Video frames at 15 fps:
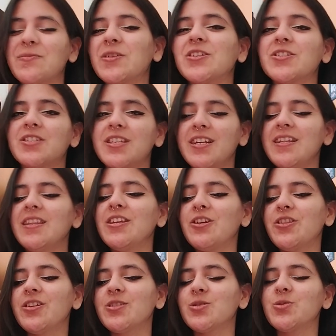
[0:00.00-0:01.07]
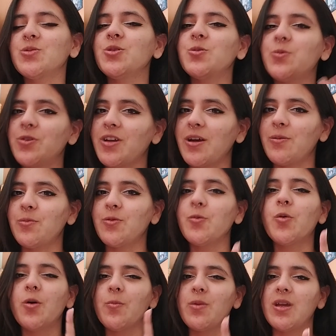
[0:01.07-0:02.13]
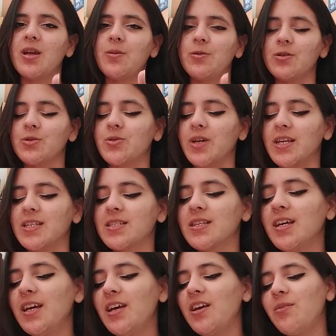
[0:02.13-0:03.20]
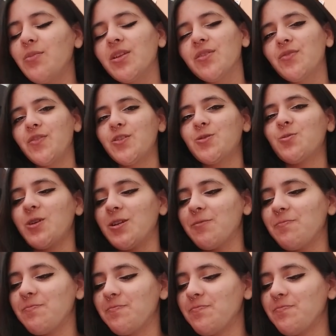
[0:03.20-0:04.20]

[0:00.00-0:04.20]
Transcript: because then the other two we won't be able to guess. But the first one,